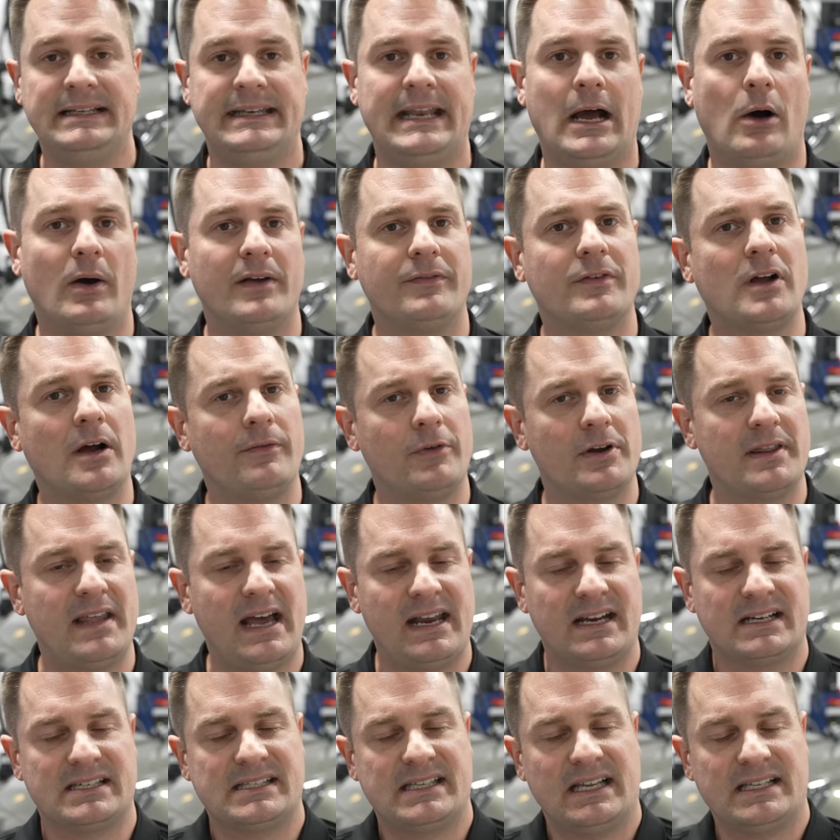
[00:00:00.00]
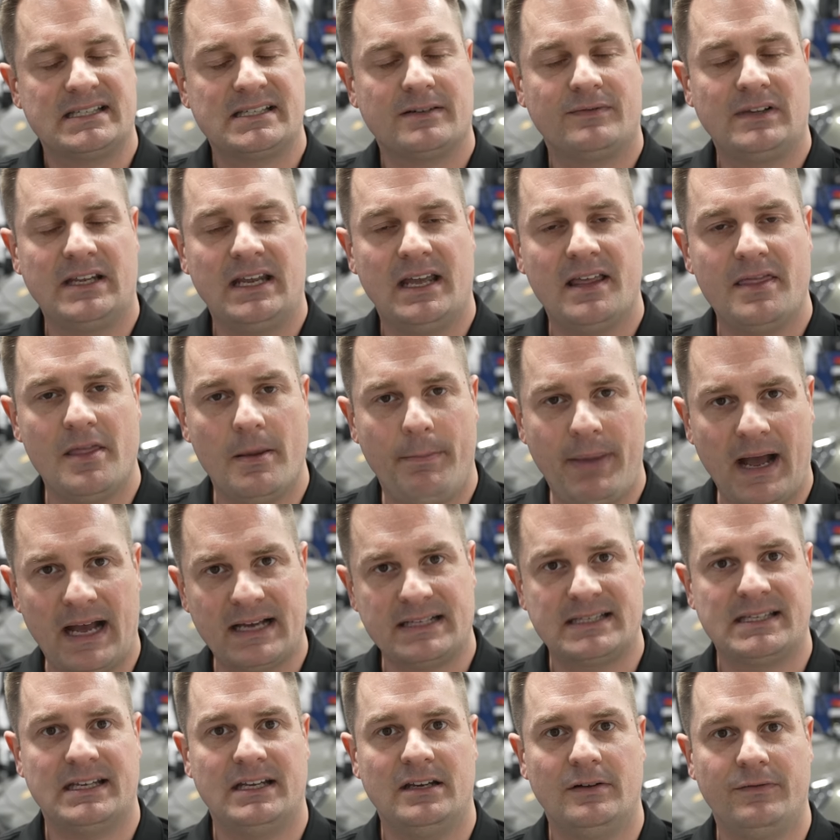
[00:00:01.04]
Now, I've covered that extensively in the
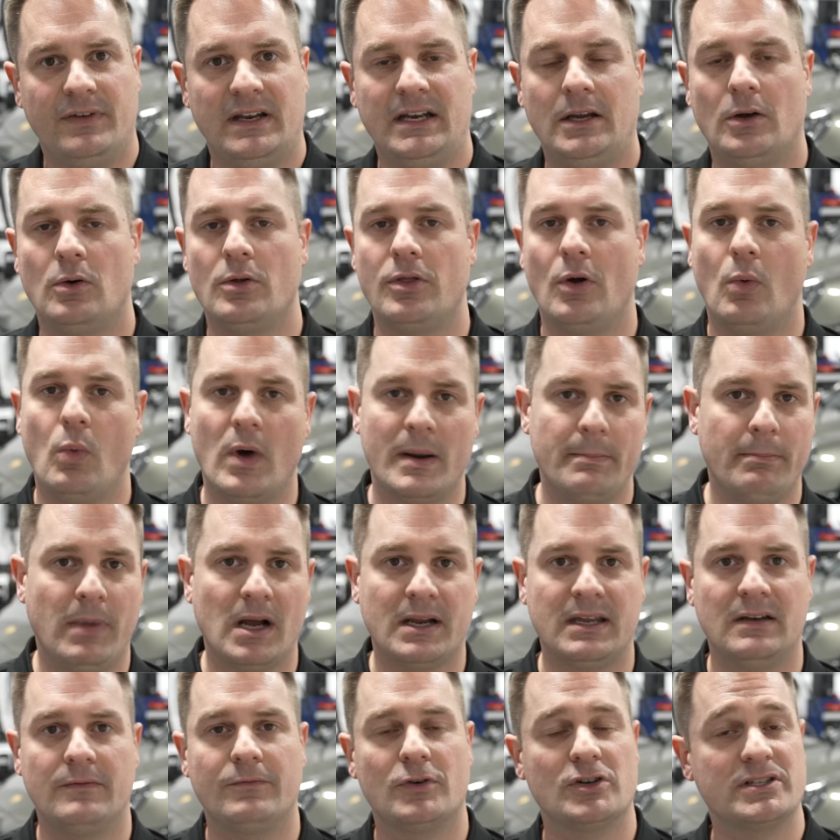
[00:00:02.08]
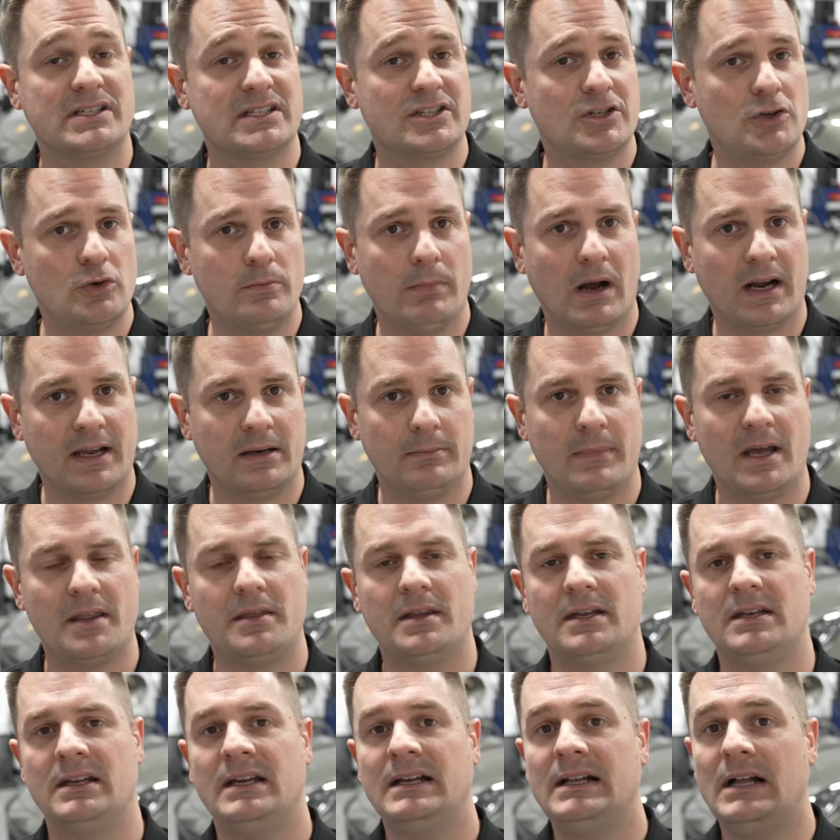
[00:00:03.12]
past in a video, the one bucket versus two bucket
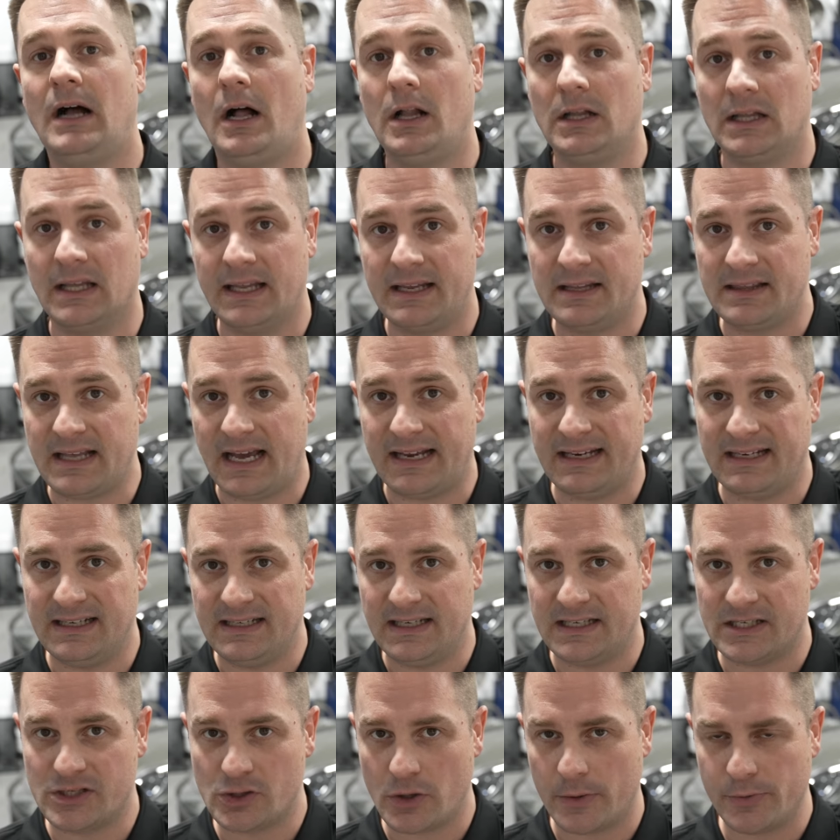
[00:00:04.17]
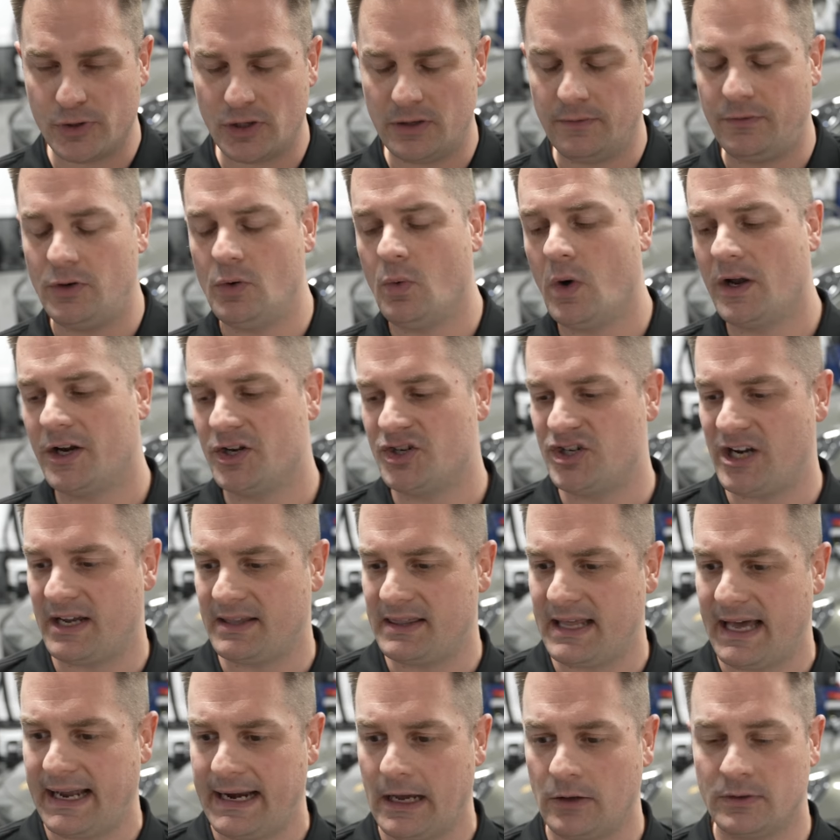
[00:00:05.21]
method. I'll link that in the description if you want to check
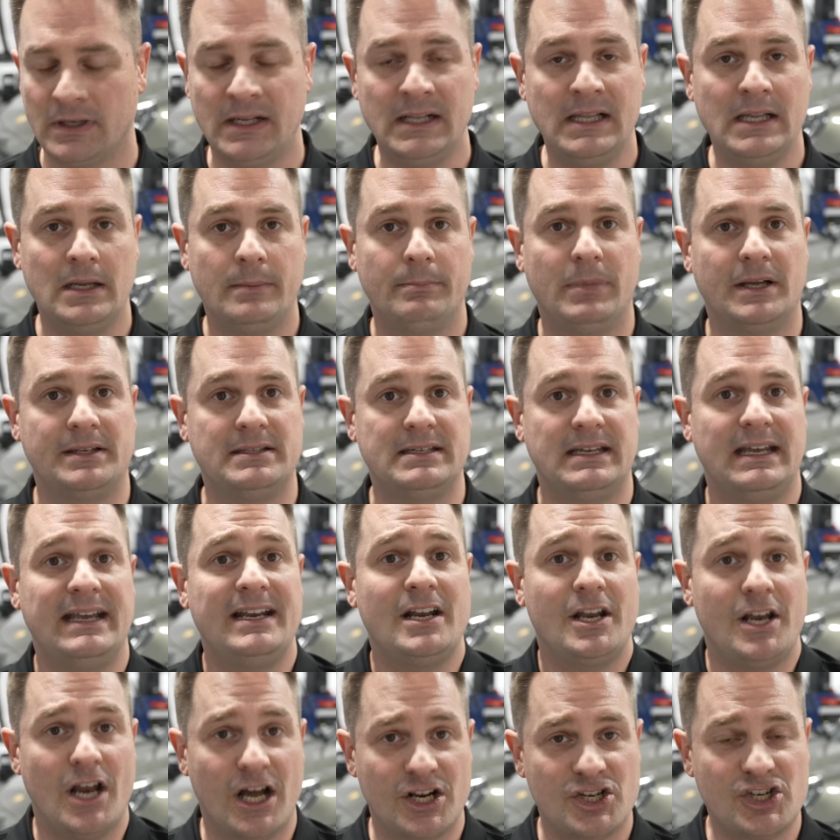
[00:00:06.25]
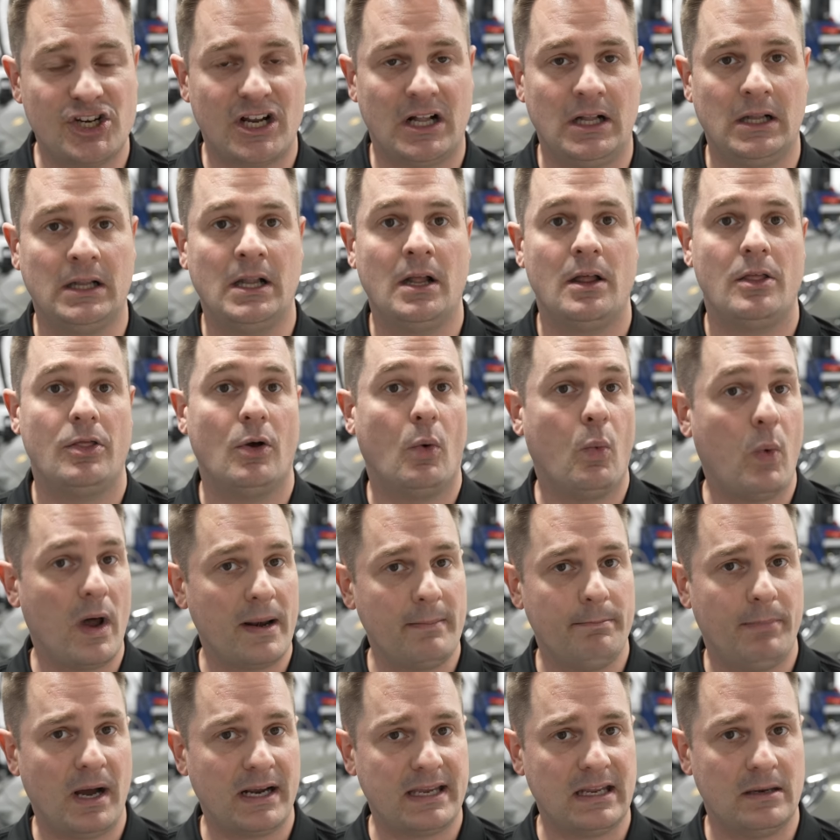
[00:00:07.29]
that out. But in a nutshell, the
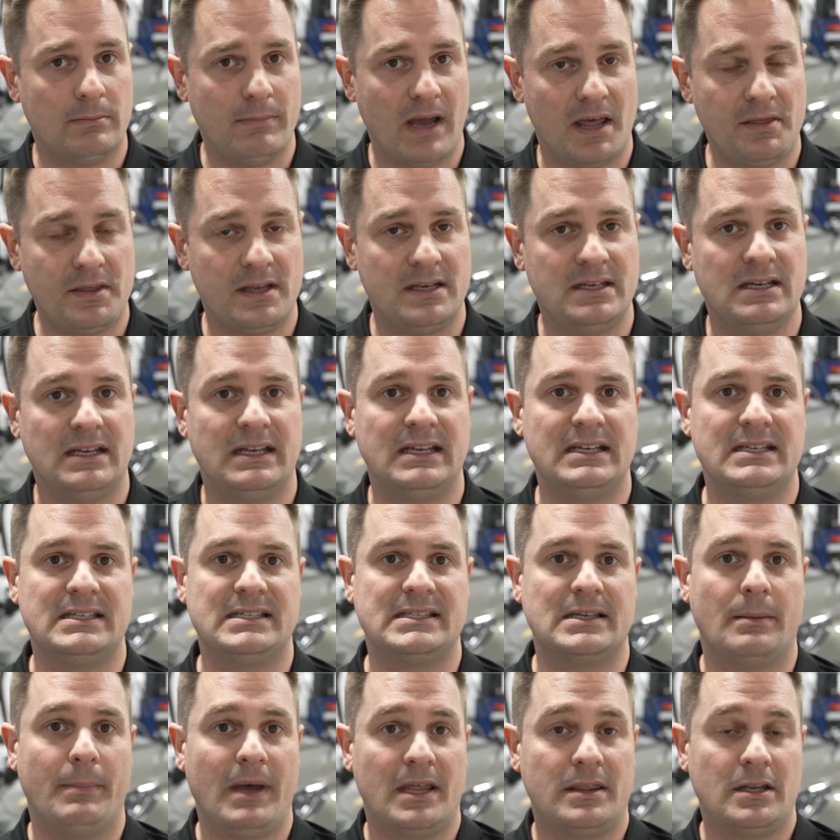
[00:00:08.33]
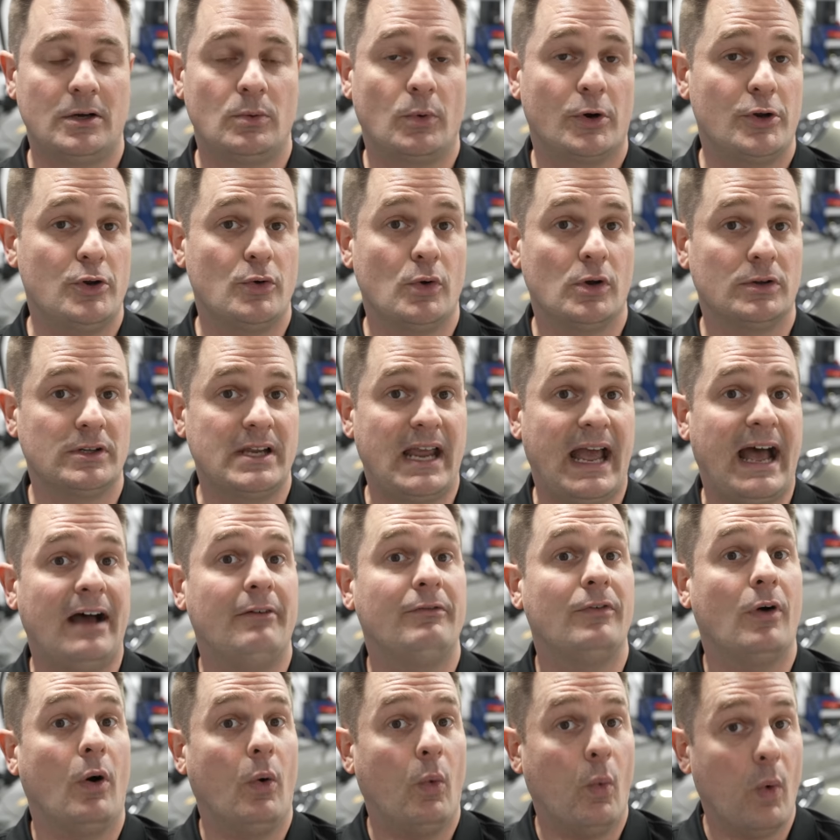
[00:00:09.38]
one bucket method is a method where you only
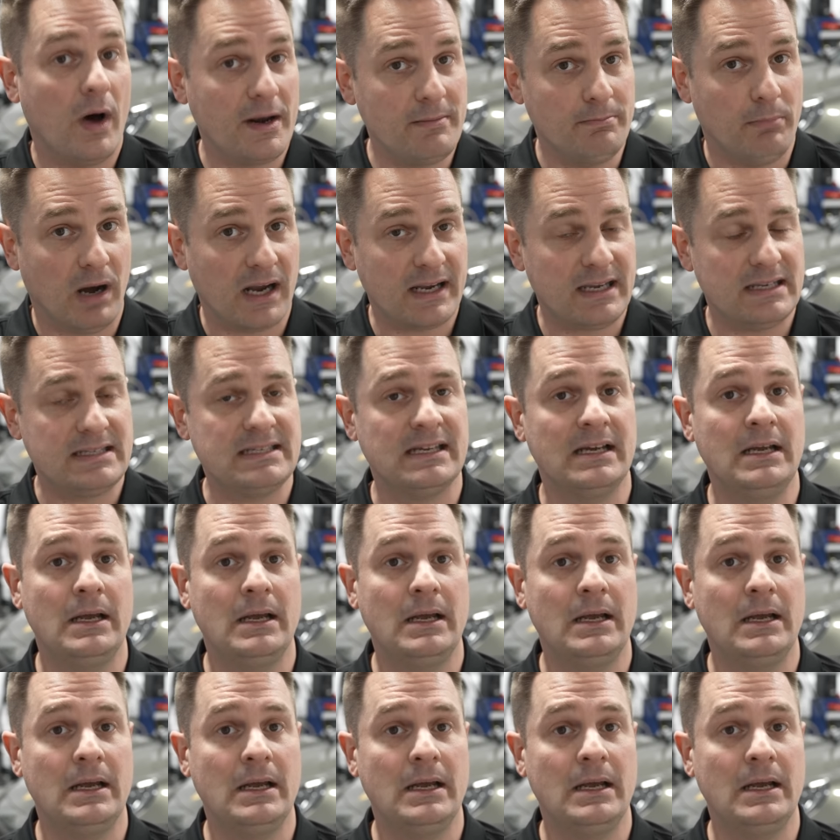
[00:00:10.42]
have one bucket,